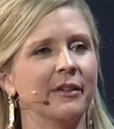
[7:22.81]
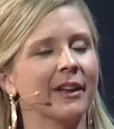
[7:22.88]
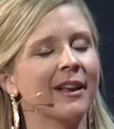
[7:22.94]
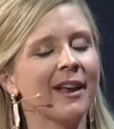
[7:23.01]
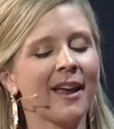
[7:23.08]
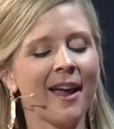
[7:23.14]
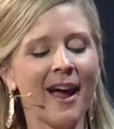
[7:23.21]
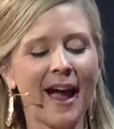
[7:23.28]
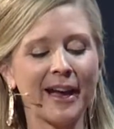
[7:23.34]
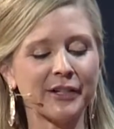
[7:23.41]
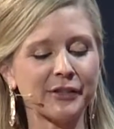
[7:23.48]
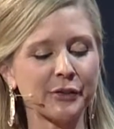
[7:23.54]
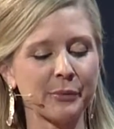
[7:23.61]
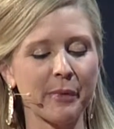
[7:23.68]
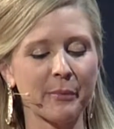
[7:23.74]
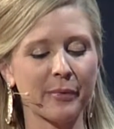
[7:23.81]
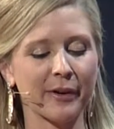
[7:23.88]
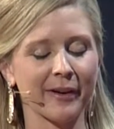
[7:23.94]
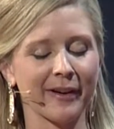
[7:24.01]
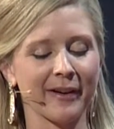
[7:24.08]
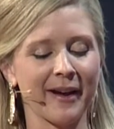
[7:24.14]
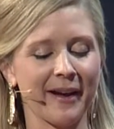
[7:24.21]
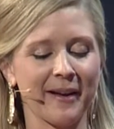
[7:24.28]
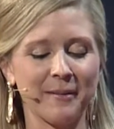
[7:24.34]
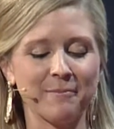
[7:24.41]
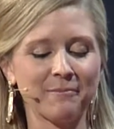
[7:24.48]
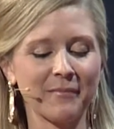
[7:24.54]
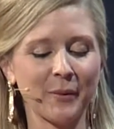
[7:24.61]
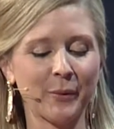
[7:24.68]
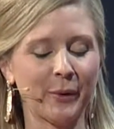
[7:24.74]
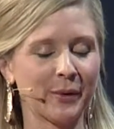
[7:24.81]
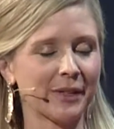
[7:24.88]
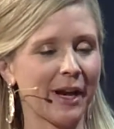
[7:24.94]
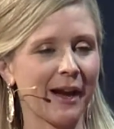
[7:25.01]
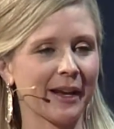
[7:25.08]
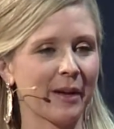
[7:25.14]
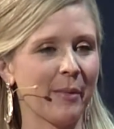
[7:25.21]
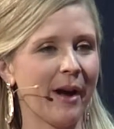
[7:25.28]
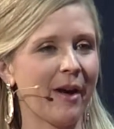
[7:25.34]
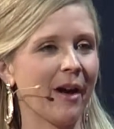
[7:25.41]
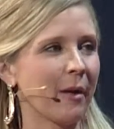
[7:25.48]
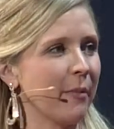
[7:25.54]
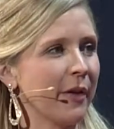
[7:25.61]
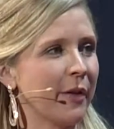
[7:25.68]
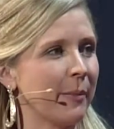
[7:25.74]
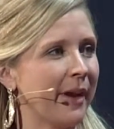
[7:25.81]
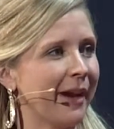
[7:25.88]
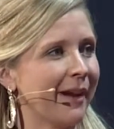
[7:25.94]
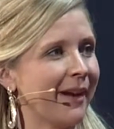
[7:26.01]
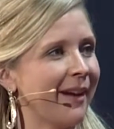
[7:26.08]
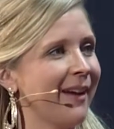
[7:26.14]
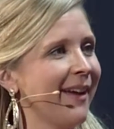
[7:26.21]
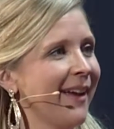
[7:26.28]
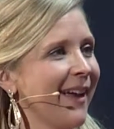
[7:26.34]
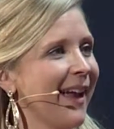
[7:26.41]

And I just remember um, we were talking about our Mother Mary,